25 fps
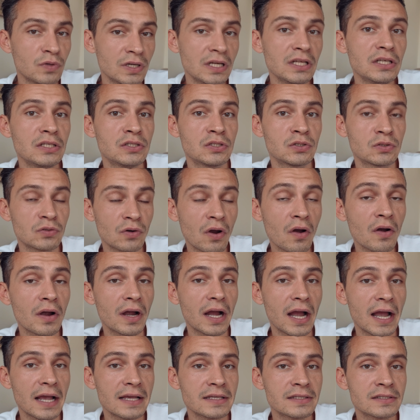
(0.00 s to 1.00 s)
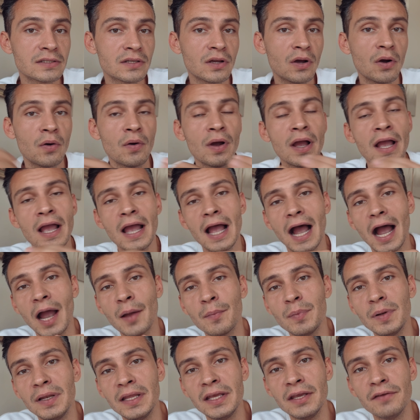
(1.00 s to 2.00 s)
really strong, guys. So I
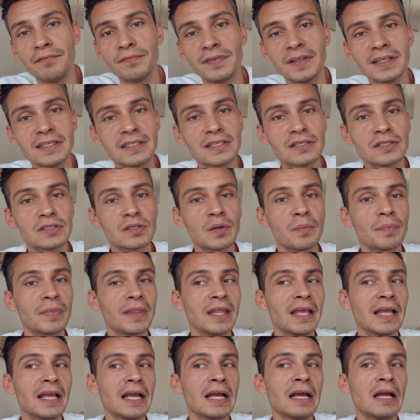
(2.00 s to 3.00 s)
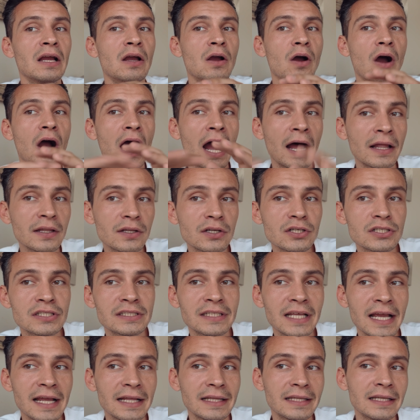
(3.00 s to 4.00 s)
believe this is something
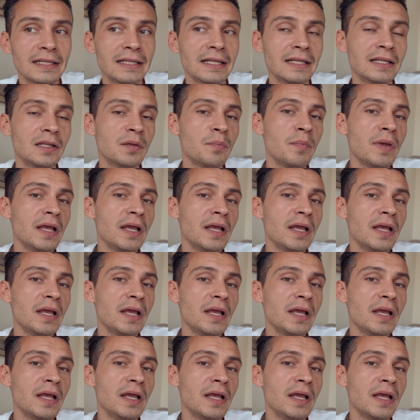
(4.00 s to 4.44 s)
understated in the